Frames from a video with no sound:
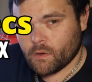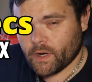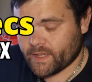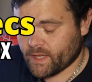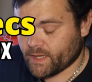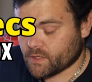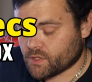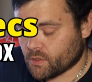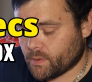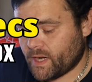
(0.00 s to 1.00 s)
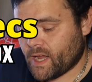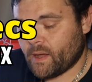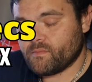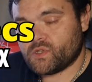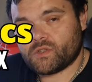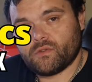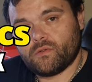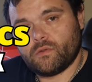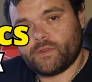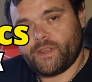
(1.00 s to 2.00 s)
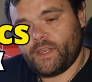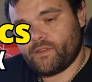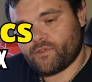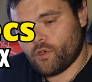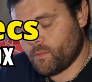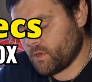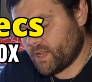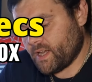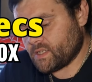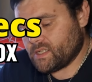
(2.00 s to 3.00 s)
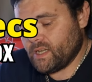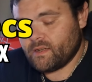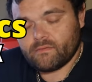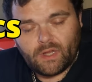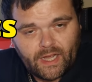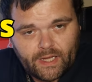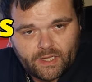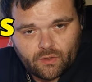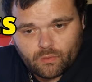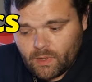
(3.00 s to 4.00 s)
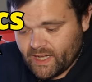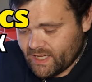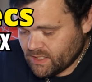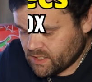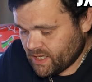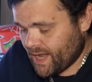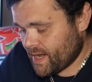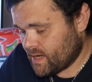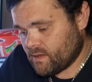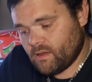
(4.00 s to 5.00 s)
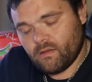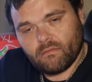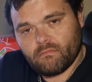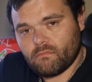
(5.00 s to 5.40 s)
Right then, so when it comes to the thermal testing, I do my exact,